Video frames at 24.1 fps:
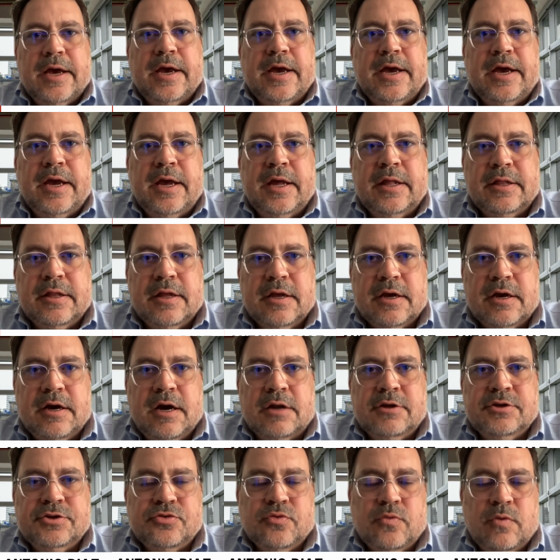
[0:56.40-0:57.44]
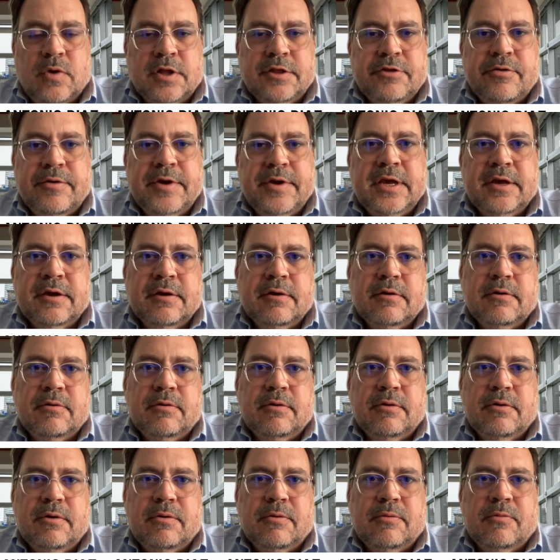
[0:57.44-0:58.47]
and got us wondering
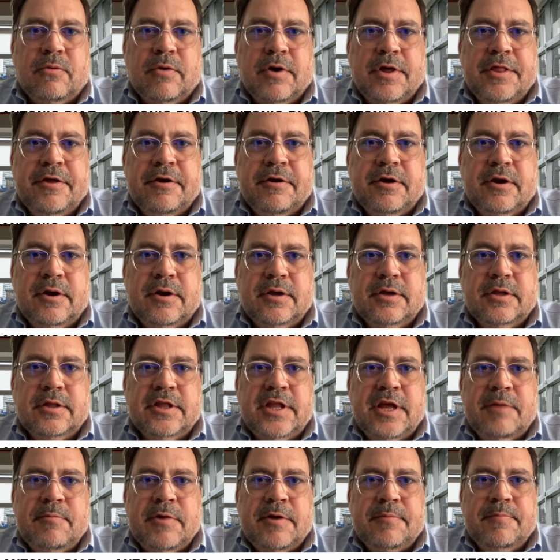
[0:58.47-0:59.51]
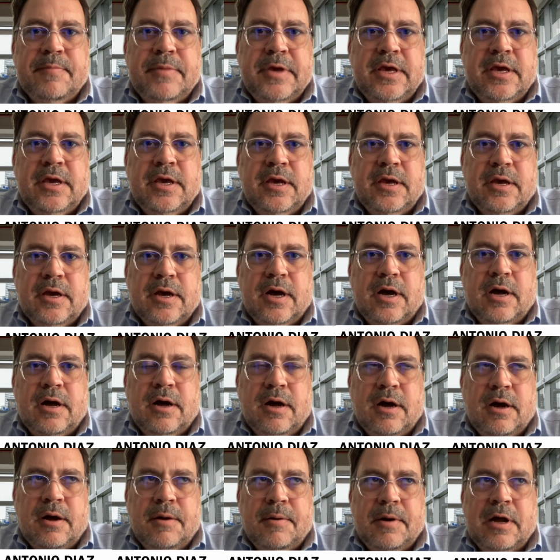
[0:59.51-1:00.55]
whether there may be
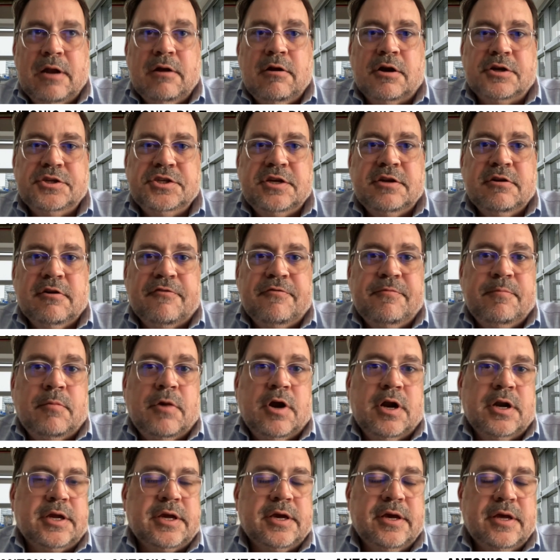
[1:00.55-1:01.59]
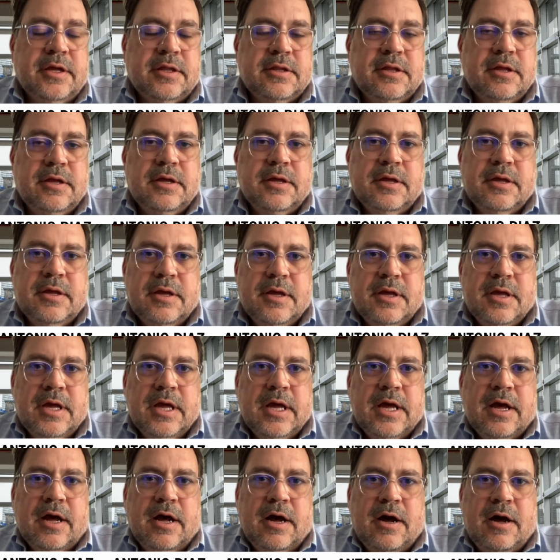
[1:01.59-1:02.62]
uh, a large enough market
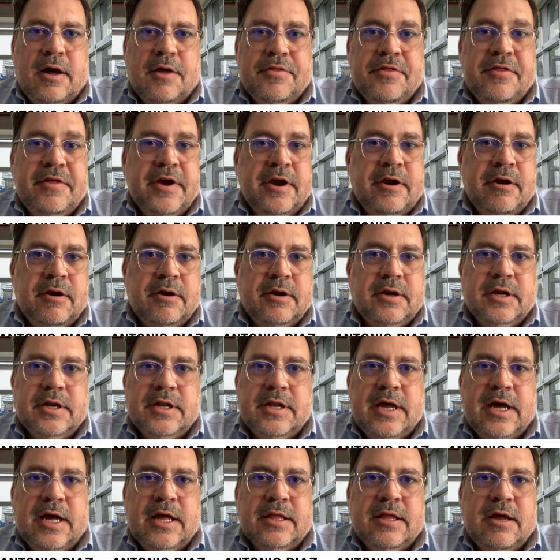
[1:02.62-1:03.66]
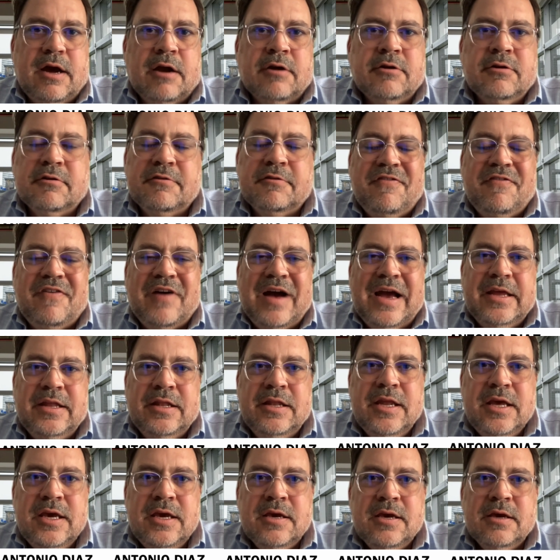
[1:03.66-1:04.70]
uh, there that are
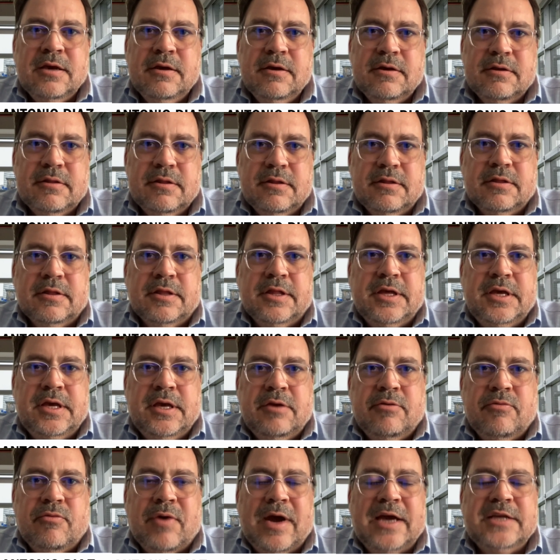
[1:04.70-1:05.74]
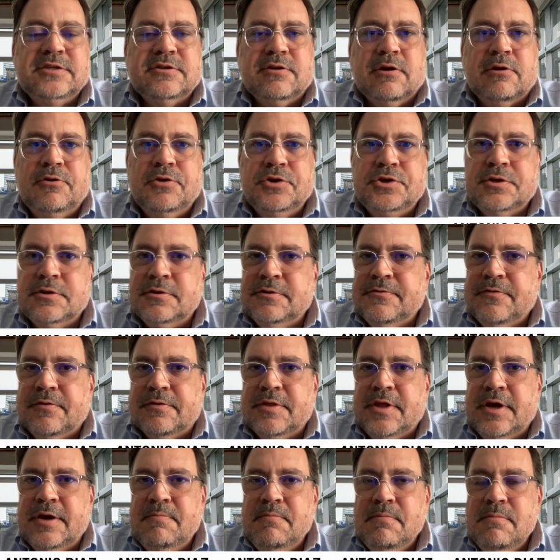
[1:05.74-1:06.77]
finding the right solutions
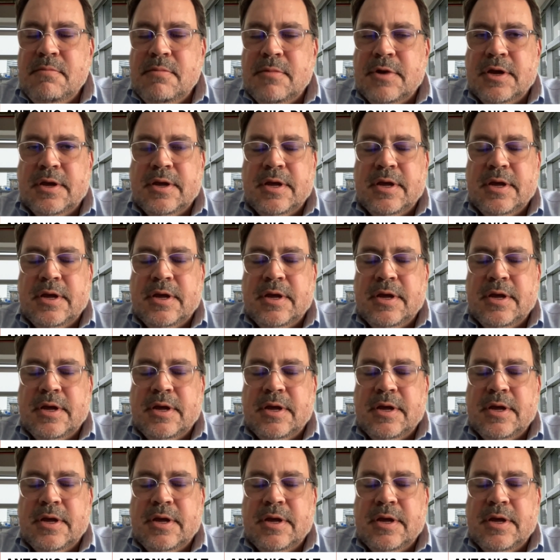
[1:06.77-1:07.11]
for them.